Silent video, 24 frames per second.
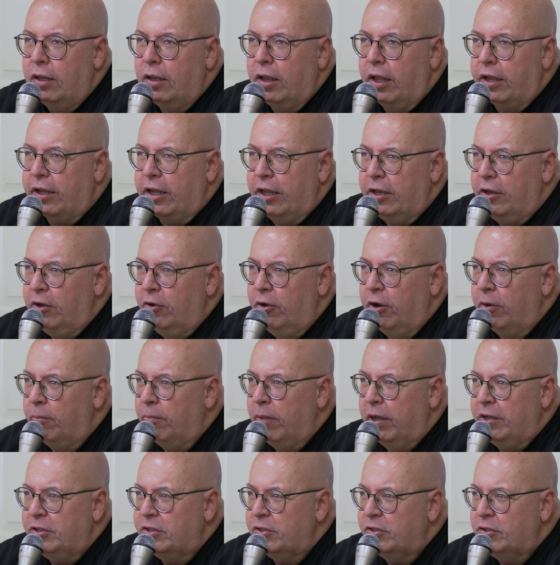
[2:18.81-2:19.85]
Like, and you hear
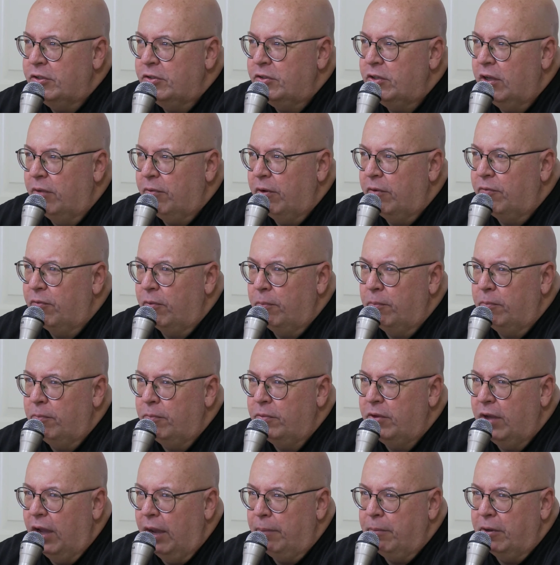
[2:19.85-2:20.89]
mentions of it from
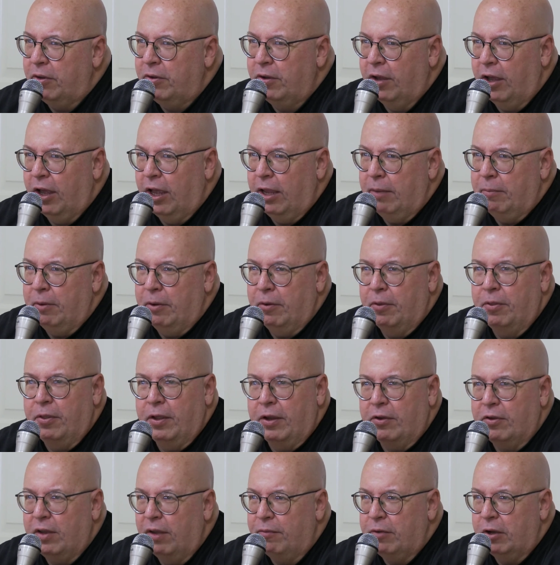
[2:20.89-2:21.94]
time to time, and
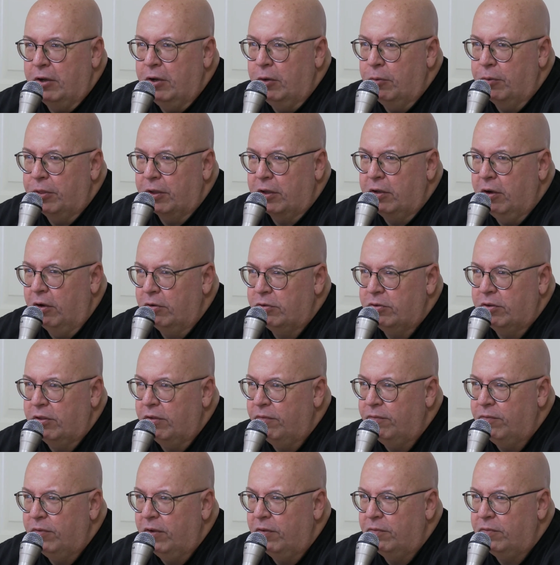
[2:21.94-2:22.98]
things having to do with the culture of
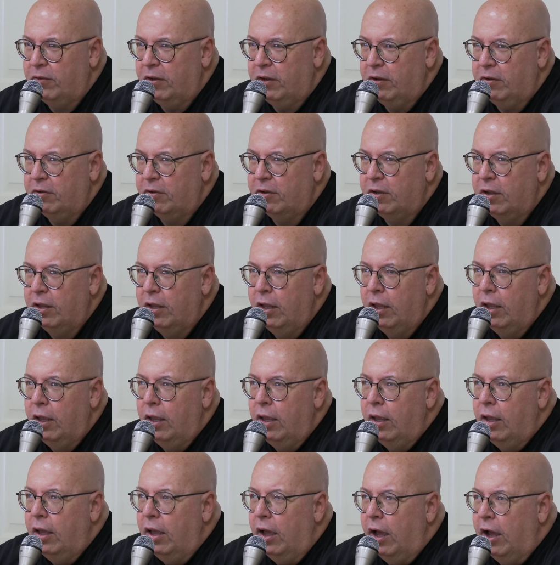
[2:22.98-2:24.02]
the 50s.
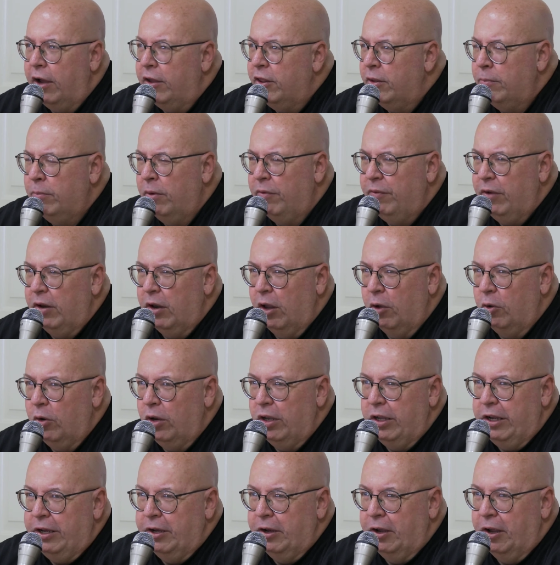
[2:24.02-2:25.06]
In the movie
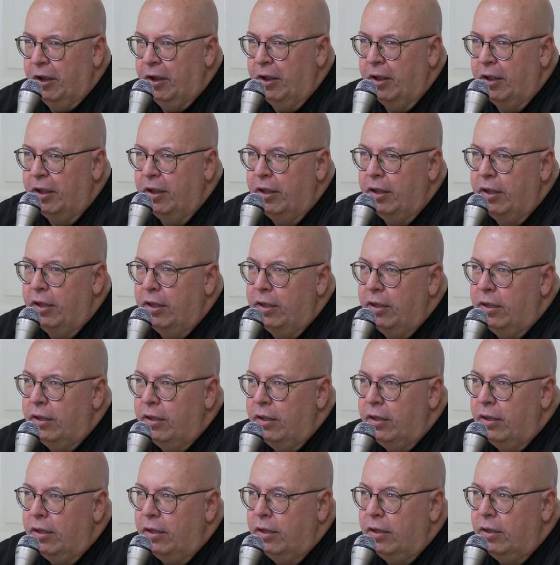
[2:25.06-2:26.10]
Lolita,
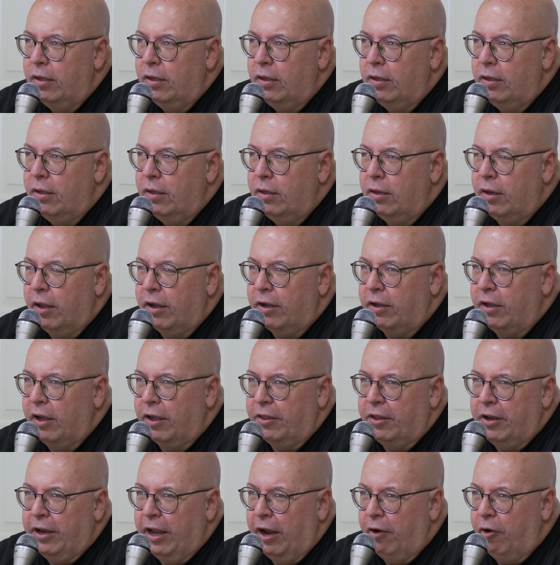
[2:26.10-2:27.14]
like
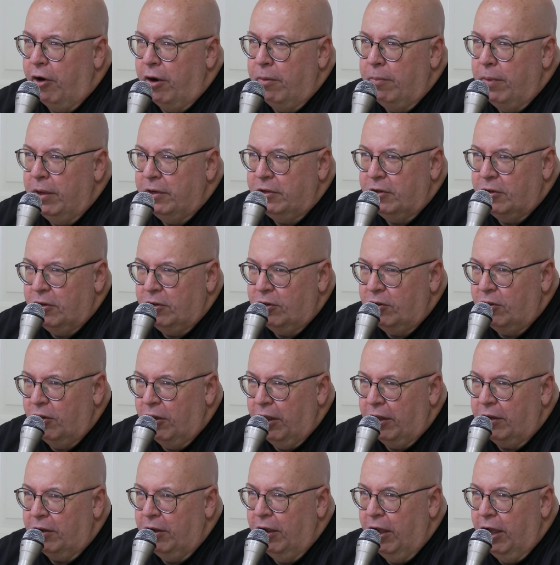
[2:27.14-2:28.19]
the narrator mentions,
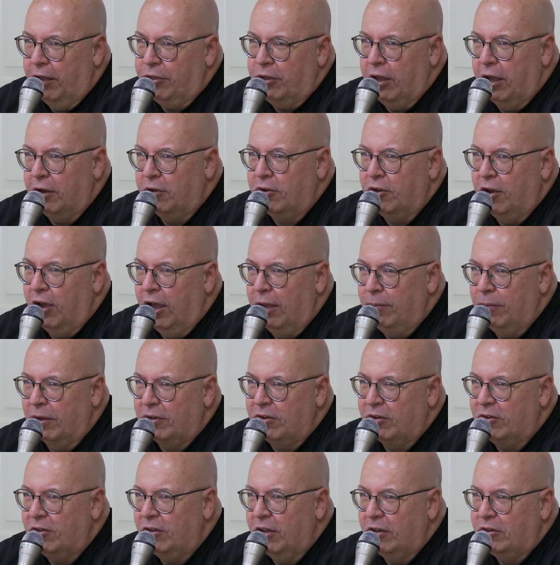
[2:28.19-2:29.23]
like at that time
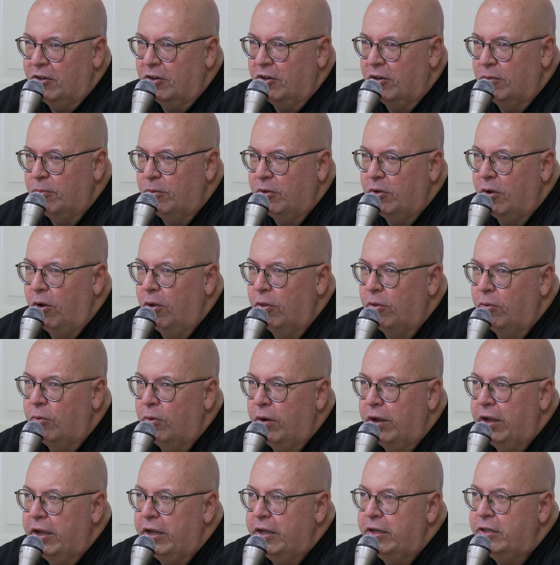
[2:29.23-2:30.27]
existentialism was all the
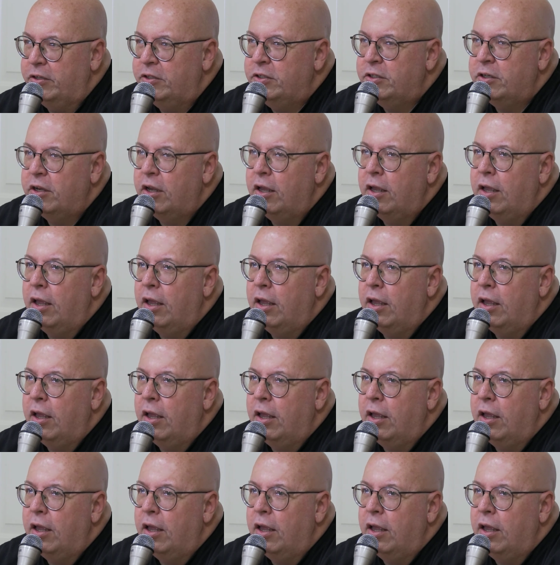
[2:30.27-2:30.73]
rage.